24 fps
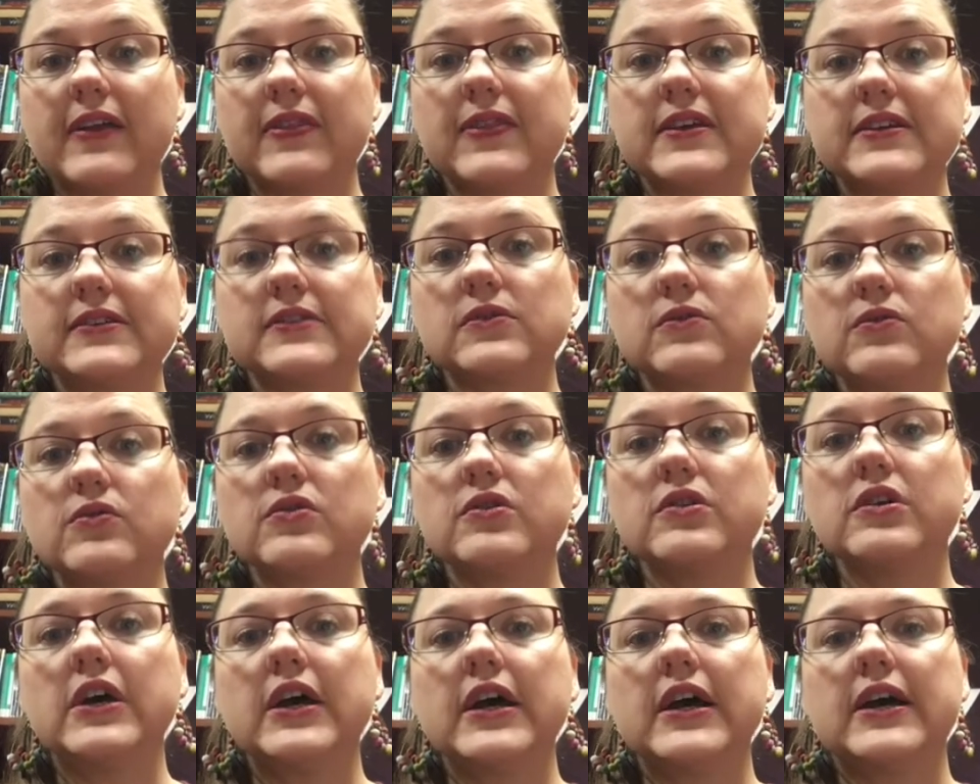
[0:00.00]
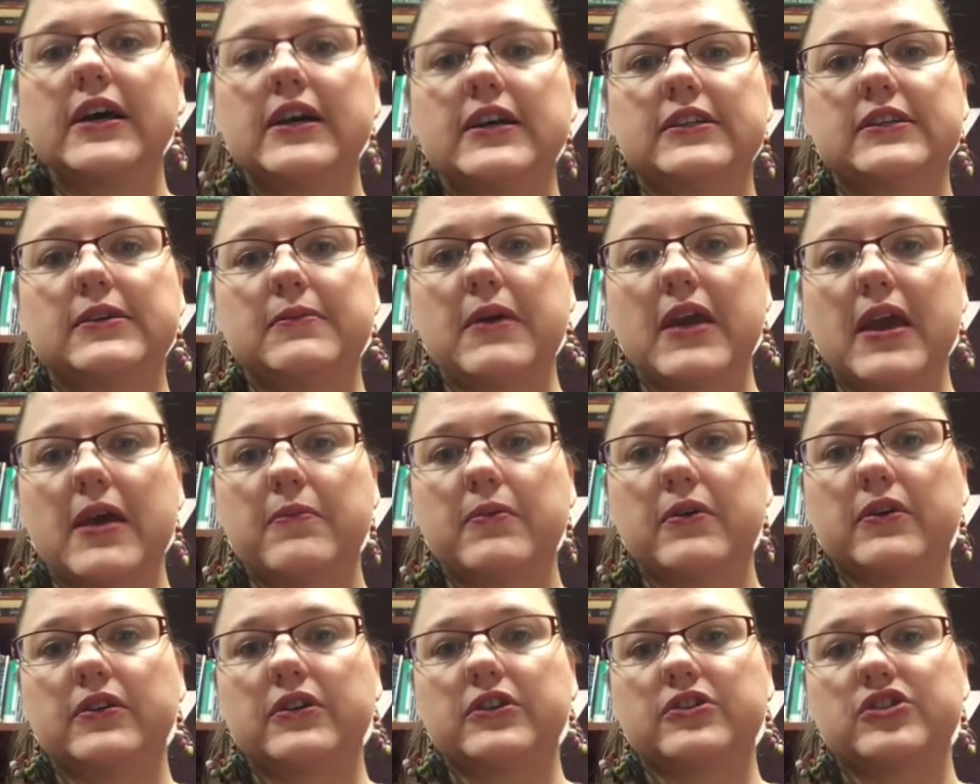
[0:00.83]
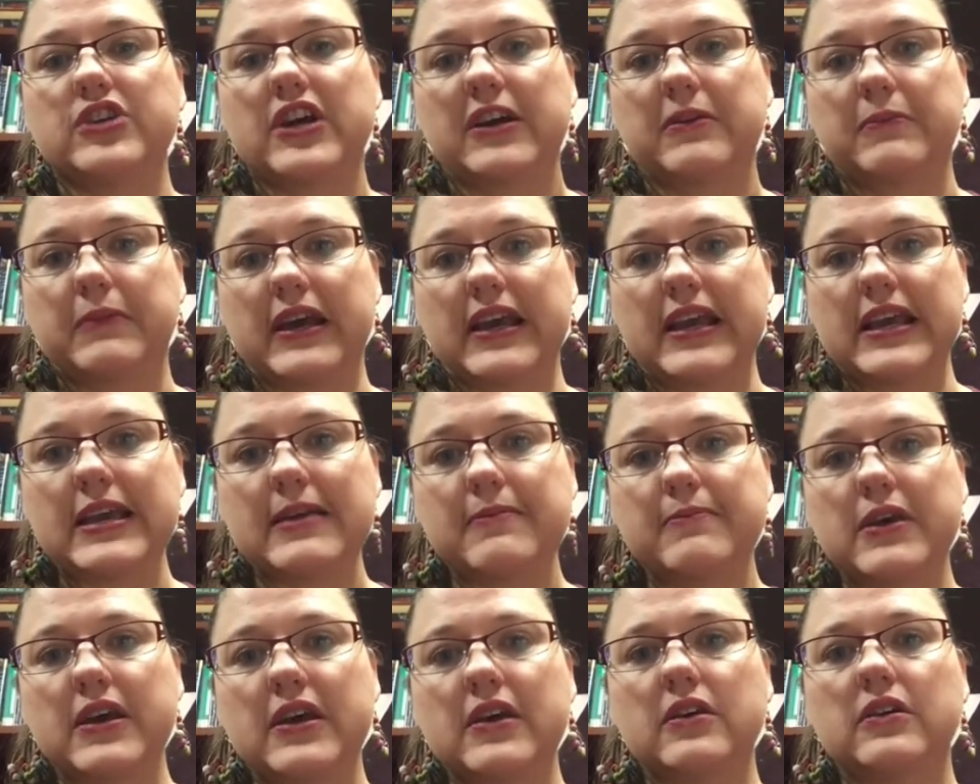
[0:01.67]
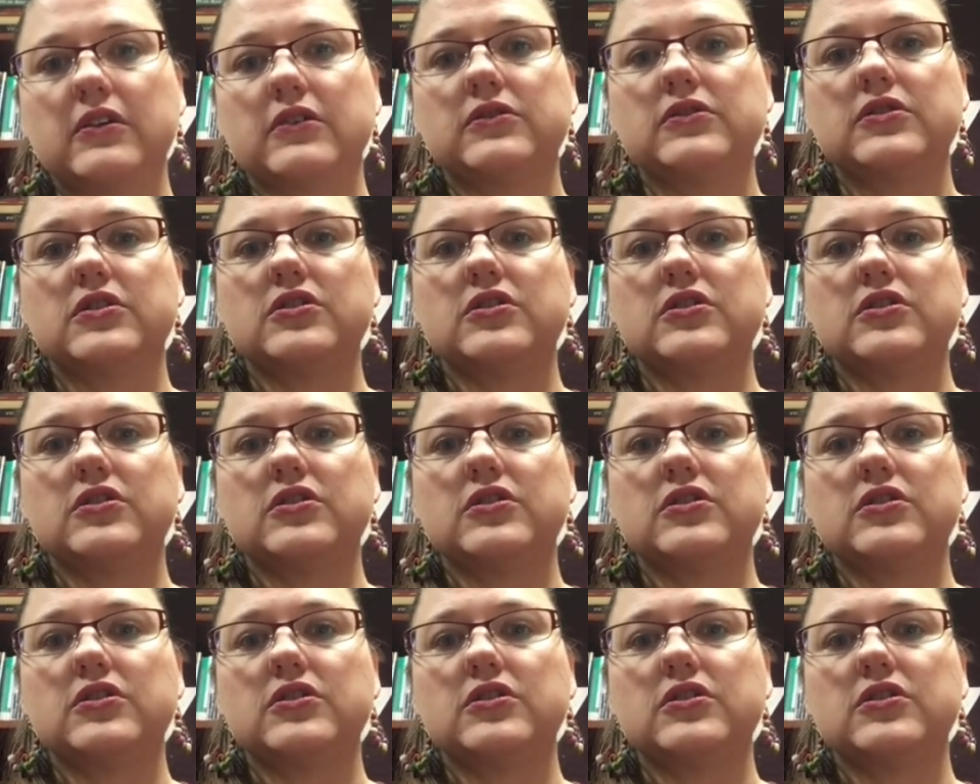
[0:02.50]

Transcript: at this school to be able to check my email,